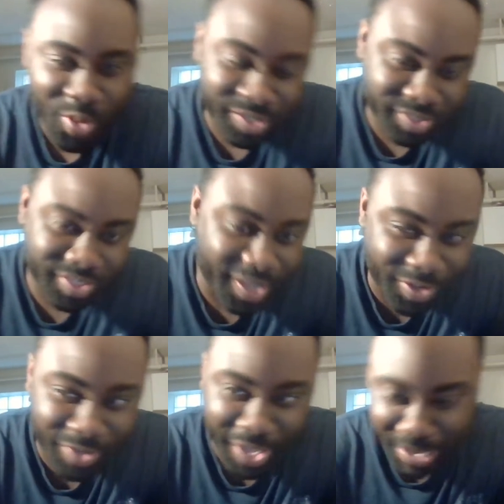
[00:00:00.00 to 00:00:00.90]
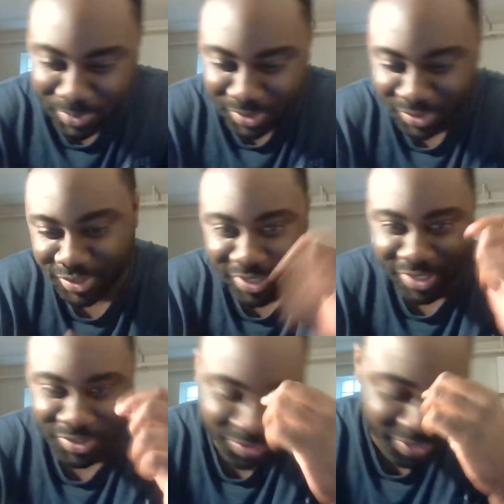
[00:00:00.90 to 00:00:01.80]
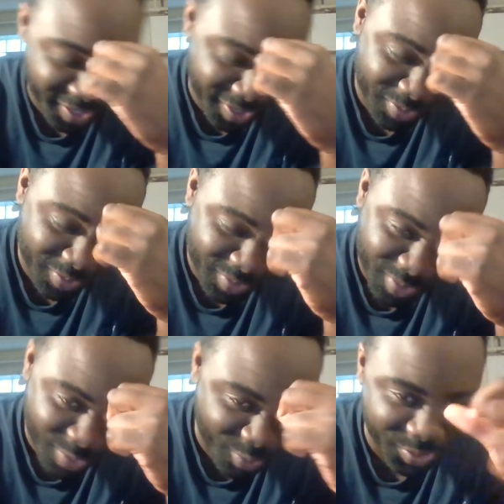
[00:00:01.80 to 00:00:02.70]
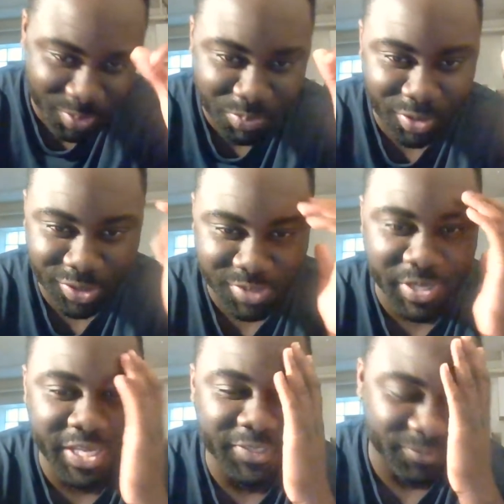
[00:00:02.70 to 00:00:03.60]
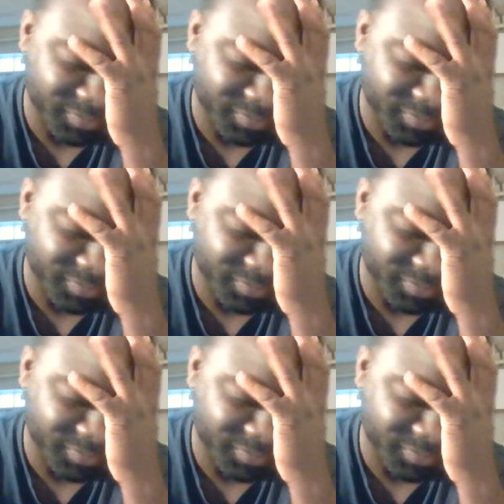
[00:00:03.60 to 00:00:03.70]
What the hell happened yesterday with the Bulls, man?